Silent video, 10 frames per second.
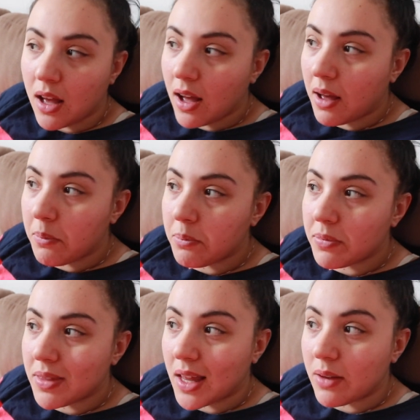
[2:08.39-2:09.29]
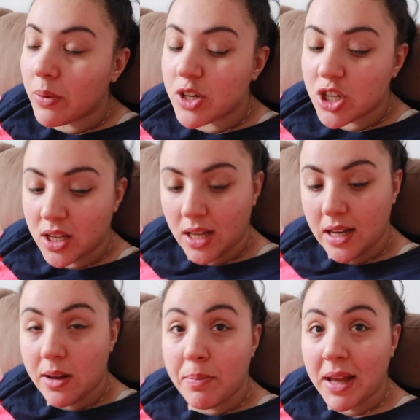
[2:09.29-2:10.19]
that way she can
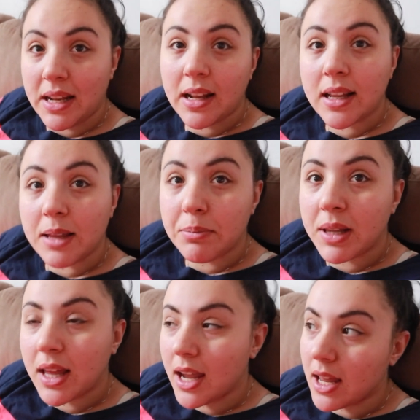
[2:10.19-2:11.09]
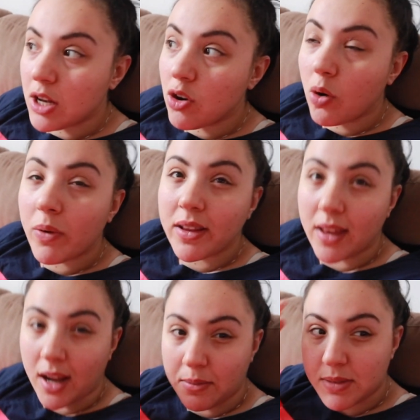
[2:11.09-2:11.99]
independently play knowing
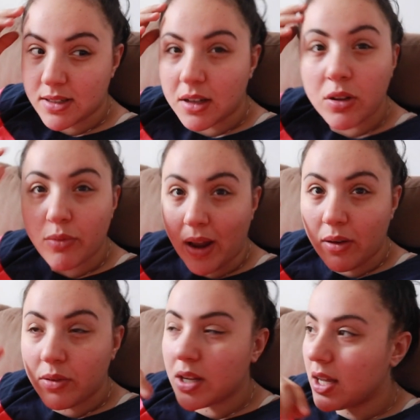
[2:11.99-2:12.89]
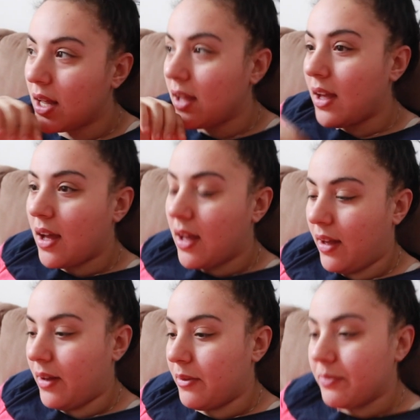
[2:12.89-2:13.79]
that I'm still around.
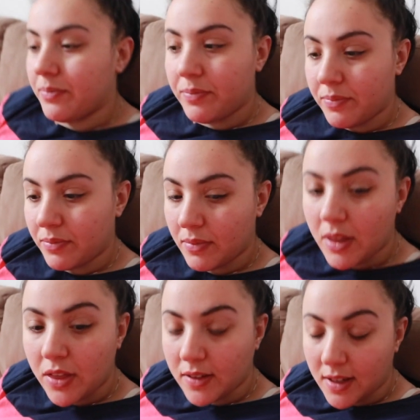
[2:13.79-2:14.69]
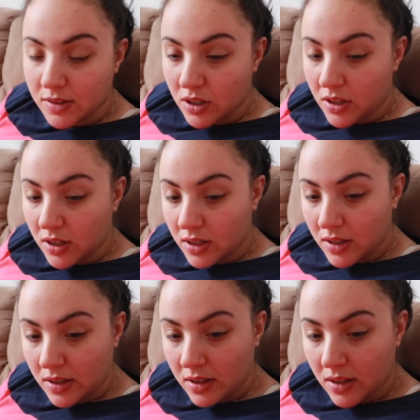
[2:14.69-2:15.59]
I think that's good.
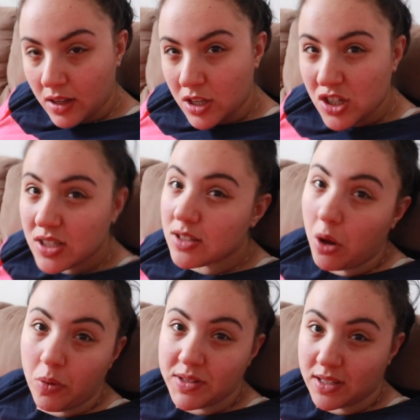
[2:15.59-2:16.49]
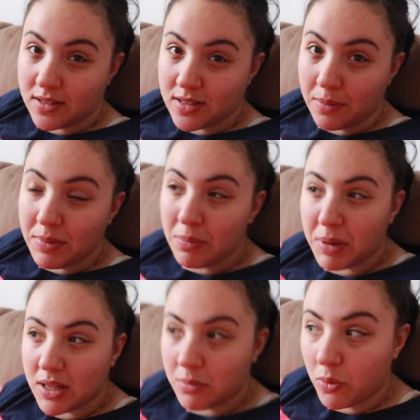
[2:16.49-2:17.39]
She doesn't always accept it,
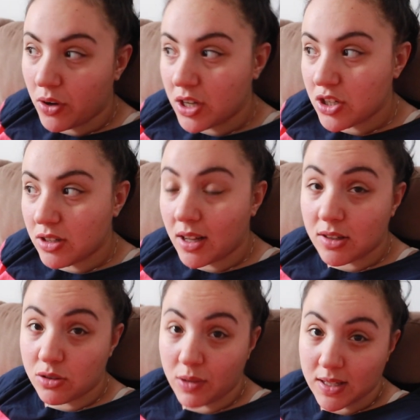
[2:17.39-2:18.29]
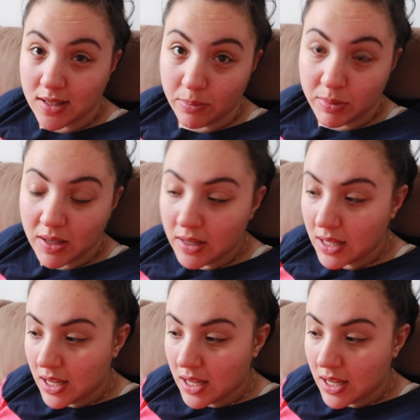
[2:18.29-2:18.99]
but in the morning she tends to accept it.